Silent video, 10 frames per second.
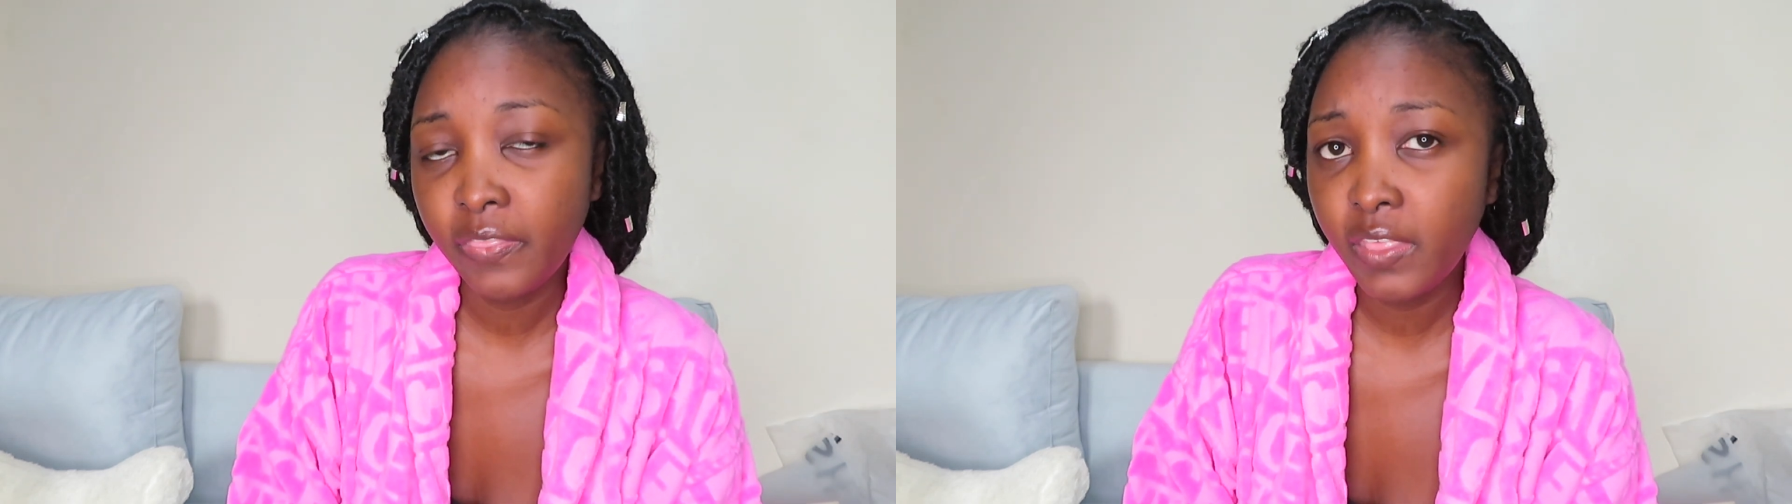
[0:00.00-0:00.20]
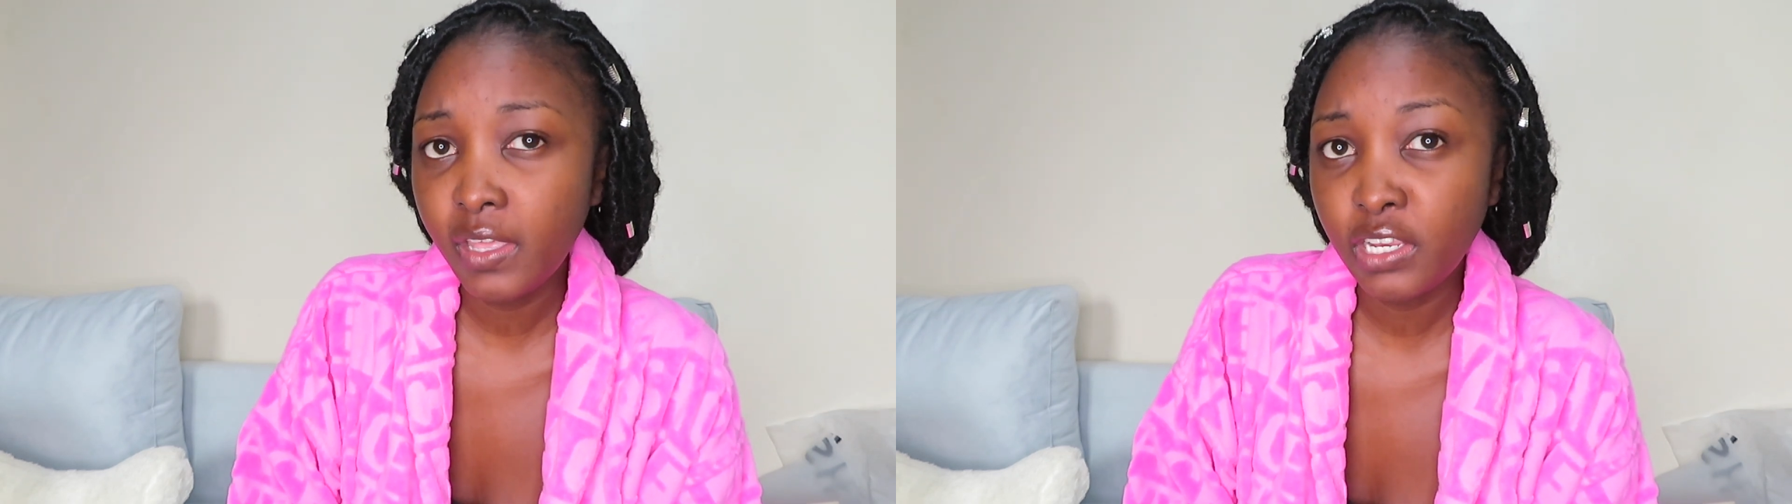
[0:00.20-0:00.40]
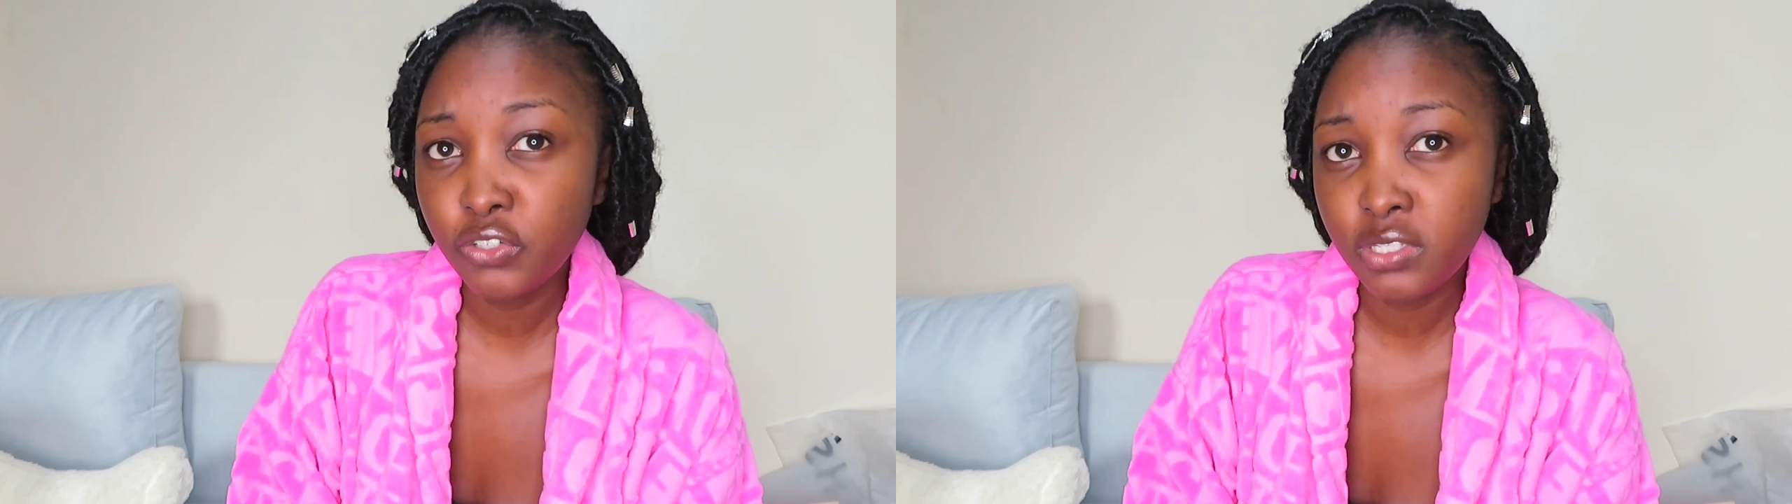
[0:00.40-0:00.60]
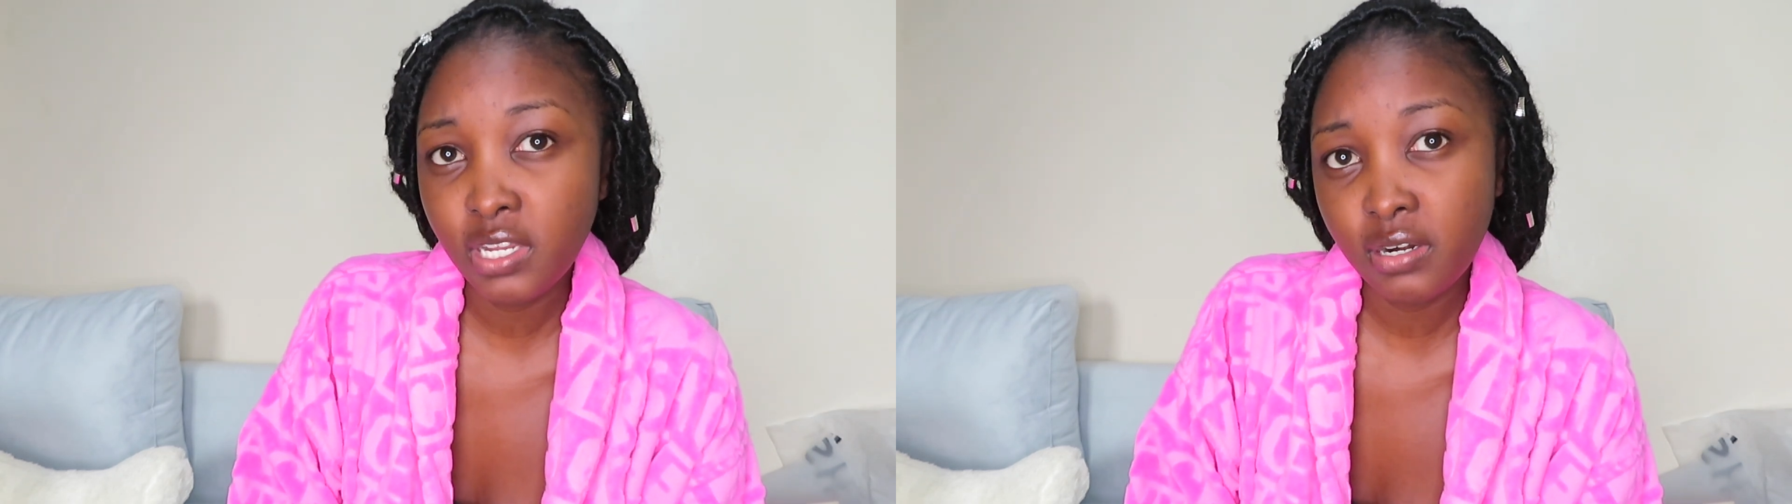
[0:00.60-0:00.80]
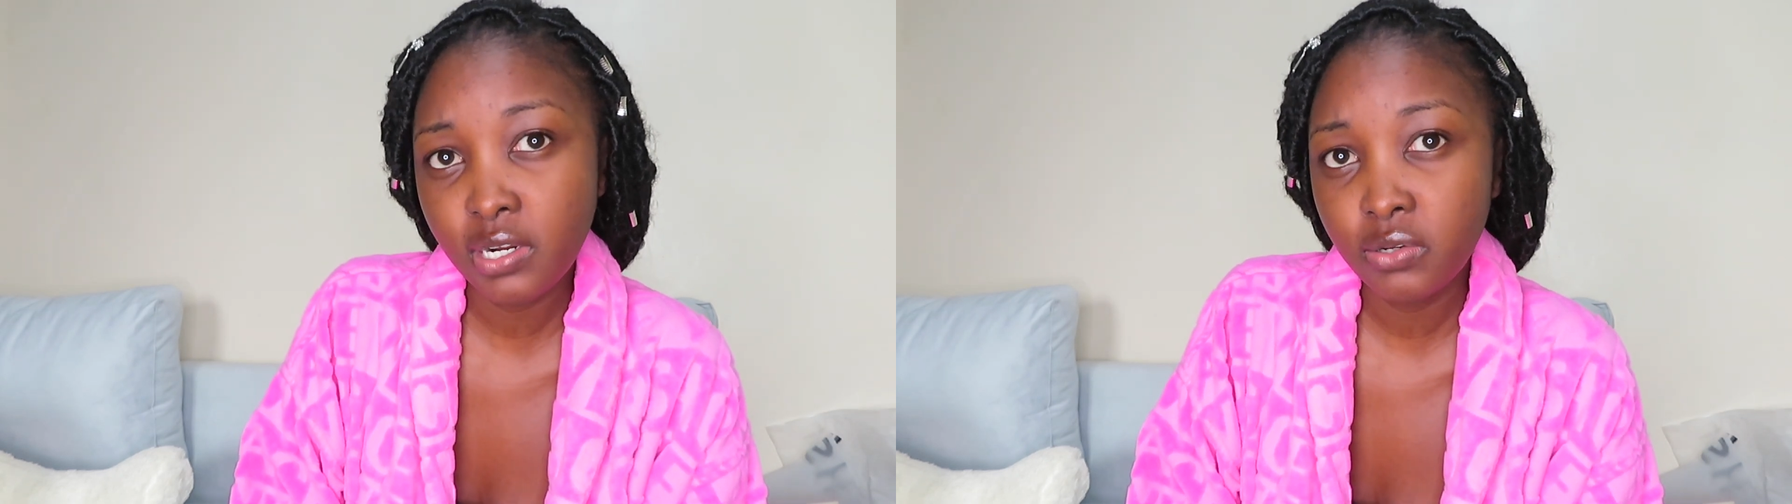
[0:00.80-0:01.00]
think it was
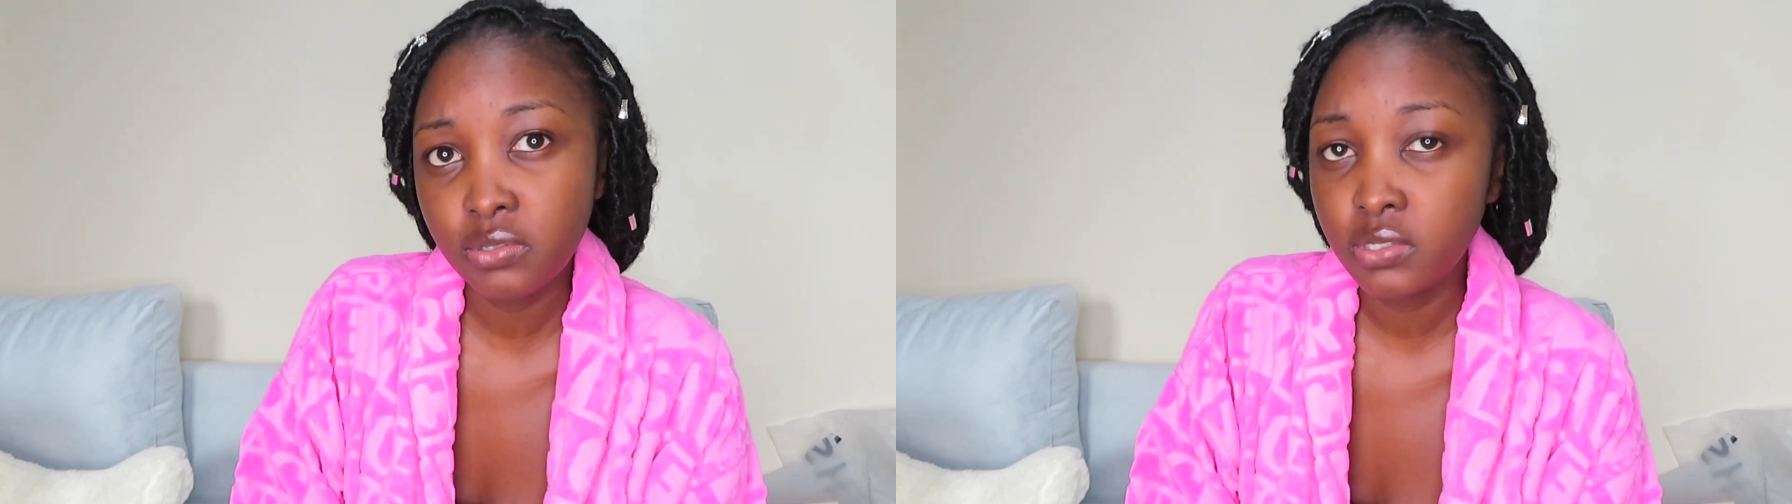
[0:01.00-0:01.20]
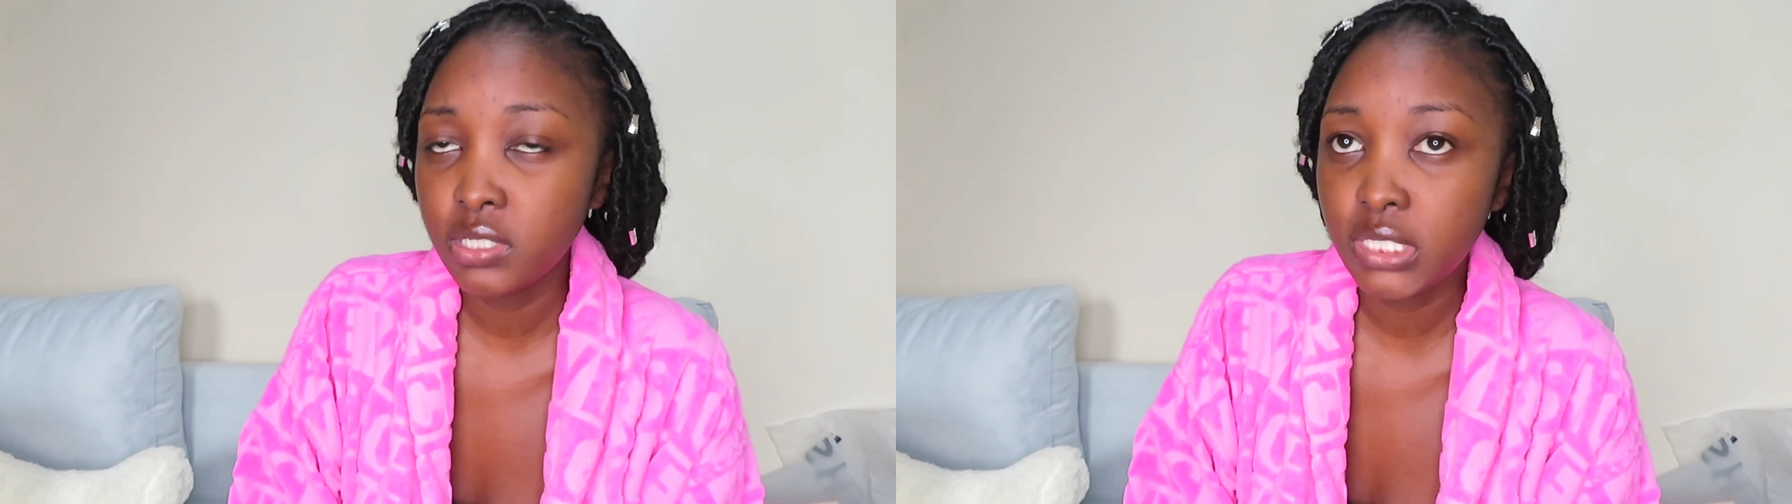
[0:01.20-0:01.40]
around